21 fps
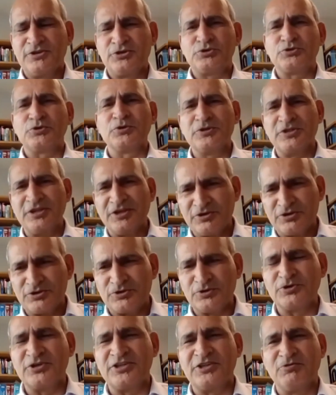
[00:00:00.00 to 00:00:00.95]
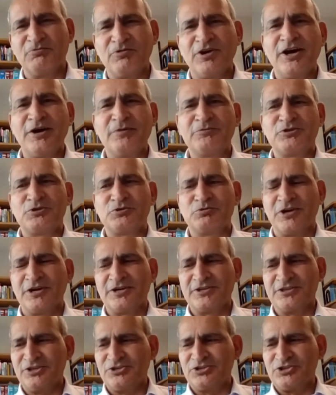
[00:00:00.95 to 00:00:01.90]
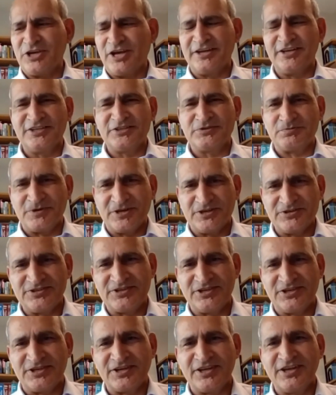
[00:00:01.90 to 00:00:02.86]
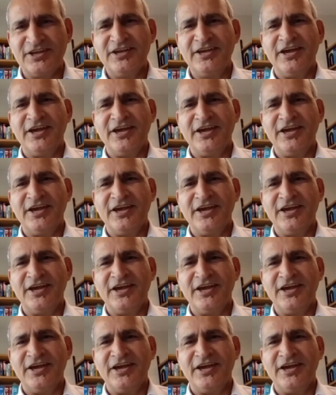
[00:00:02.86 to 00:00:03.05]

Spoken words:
showed the warmth toward the Chinese president,